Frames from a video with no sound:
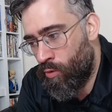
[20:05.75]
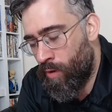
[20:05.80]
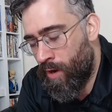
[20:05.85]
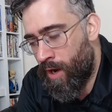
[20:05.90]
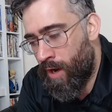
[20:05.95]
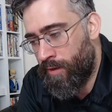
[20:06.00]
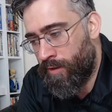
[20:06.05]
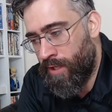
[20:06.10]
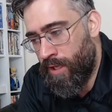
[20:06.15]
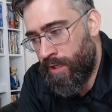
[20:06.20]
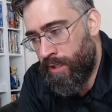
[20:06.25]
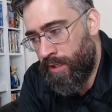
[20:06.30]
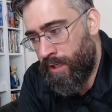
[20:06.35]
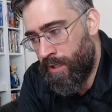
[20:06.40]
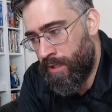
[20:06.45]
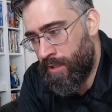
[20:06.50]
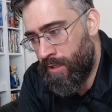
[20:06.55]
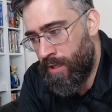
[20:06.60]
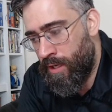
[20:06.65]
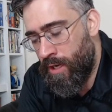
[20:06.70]
And I think
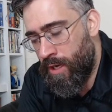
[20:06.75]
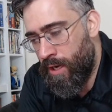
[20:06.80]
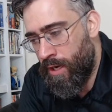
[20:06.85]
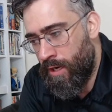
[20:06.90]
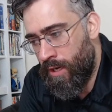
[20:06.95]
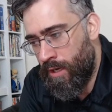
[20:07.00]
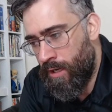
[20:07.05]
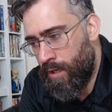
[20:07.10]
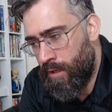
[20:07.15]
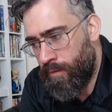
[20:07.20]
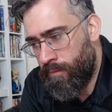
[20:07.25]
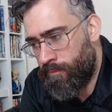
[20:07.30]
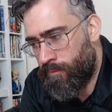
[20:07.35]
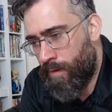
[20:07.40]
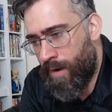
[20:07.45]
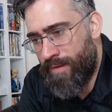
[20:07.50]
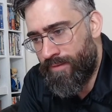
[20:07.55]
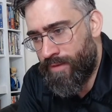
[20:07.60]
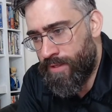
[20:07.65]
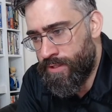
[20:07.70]
in
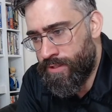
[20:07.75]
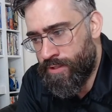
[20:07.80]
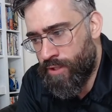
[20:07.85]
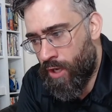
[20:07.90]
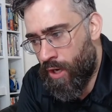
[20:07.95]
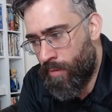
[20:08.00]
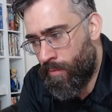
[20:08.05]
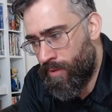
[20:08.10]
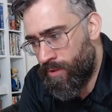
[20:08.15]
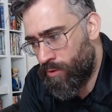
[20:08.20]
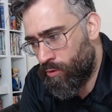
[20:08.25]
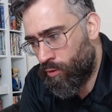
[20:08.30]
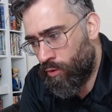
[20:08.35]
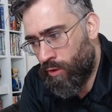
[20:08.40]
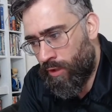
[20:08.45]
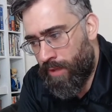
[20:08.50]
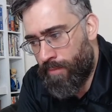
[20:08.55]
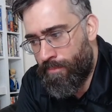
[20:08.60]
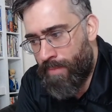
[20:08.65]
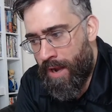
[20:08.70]
5 years' time, when you're
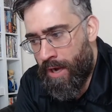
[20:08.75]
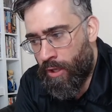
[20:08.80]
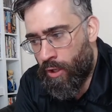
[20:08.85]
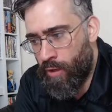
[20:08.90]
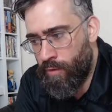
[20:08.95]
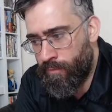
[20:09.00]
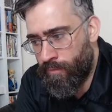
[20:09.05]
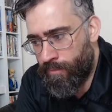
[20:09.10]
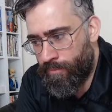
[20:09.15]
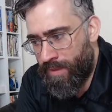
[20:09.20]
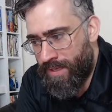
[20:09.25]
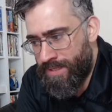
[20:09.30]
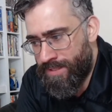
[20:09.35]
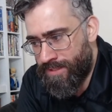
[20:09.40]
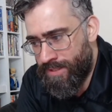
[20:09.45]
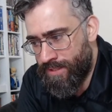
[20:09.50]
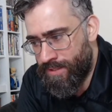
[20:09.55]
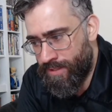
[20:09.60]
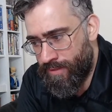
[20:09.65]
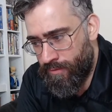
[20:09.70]
looking back over
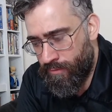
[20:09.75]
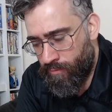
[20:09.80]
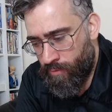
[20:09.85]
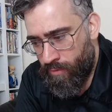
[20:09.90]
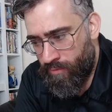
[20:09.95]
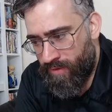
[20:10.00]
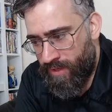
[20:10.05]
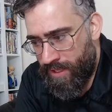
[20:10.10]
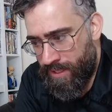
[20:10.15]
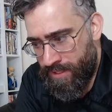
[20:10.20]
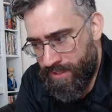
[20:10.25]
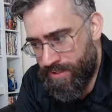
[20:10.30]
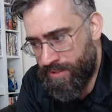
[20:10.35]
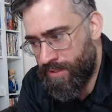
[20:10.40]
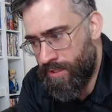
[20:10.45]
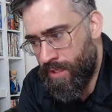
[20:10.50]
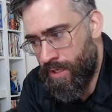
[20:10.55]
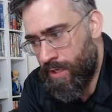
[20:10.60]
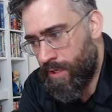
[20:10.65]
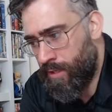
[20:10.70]
pieces that were released,
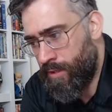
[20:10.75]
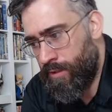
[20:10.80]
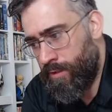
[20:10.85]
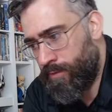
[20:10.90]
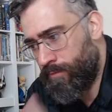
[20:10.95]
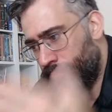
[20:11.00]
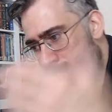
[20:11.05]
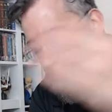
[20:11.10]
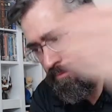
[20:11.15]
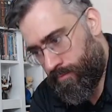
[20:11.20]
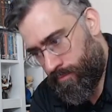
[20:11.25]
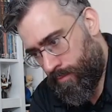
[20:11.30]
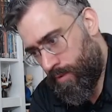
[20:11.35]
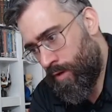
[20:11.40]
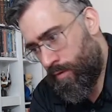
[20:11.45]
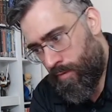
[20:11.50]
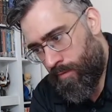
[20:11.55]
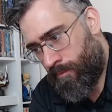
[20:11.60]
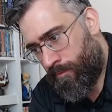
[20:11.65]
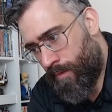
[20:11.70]
the
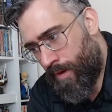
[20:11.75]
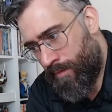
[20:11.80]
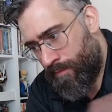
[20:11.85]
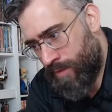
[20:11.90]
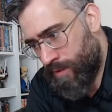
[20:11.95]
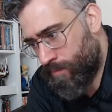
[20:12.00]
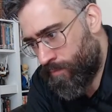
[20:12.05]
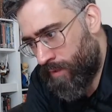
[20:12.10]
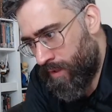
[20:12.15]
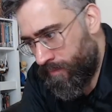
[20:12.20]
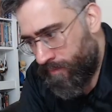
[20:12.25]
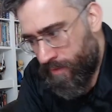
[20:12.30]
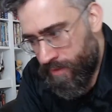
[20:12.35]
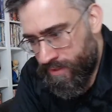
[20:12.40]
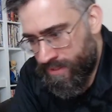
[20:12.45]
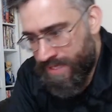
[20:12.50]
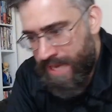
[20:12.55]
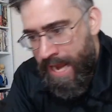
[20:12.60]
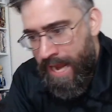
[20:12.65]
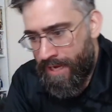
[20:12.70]
5 years previous,
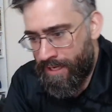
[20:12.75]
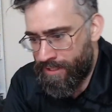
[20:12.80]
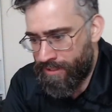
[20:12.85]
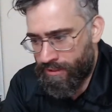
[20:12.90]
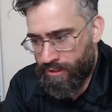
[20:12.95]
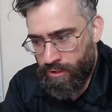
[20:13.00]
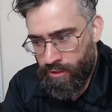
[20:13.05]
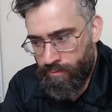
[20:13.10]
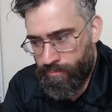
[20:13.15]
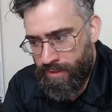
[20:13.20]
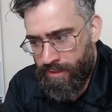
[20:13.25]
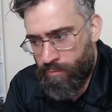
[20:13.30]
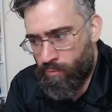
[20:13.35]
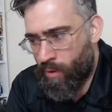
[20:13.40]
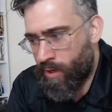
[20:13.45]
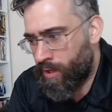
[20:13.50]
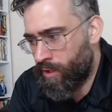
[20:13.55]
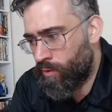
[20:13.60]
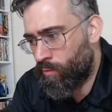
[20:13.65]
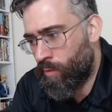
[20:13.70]
that is going to be
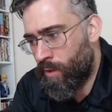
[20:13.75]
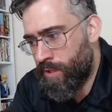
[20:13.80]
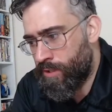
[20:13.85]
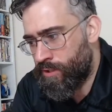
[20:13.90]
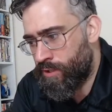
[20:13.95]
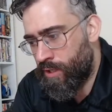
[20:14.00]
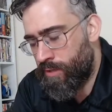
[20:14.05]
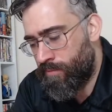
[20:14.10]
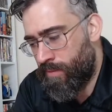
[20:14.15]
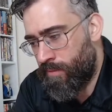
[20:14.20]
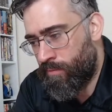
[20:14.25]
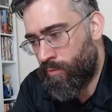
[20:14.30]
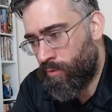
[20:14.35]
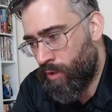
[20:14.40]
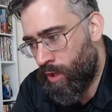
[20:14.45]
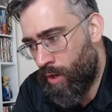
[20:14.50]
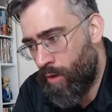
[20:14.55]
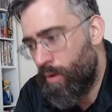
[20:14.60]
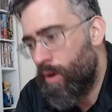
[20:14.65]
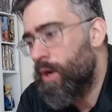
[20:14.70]
one of the ones that people
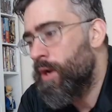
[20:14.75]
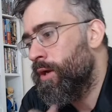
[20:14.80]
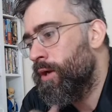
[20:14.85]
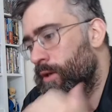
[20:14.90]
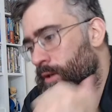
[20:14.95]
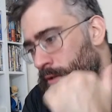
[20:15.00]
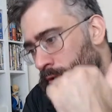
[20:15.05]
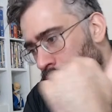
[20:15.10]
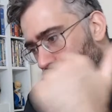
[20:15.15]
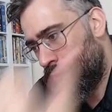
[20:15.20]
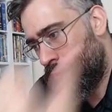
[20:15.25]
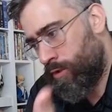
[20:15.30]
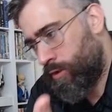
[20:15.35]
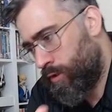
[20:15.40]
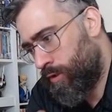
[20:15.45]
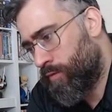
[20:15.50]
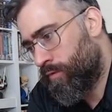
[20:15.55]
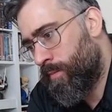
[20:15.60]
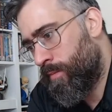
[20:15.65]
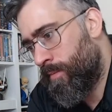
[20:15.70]
go,
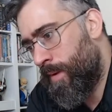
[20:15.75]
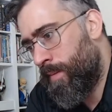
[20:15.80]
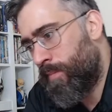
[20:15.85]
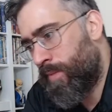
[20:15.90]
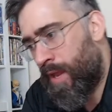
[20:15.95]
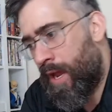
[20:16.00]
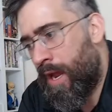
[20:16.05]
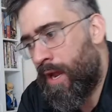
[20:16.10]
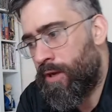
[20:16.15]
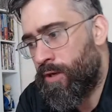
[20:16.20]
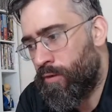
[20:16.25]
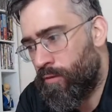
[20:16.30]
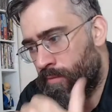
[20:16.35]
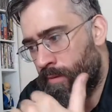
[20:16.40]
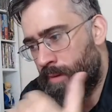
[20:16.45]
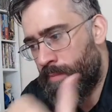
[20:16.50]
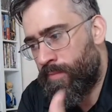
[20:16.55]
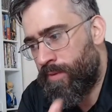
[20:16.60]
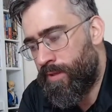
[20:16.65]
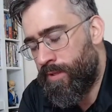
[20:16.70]
you remember that, you
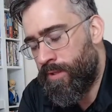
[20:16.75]
remember